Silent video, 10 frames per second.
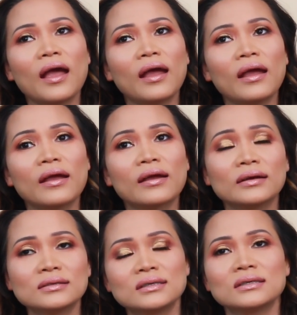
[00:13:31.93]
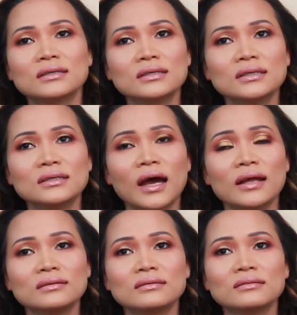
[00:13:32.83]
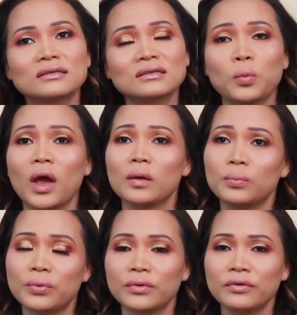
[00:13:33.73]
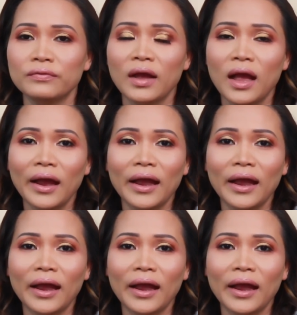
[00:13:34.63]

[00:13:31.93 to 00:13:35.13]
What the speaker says: a concealer that's sweat proof.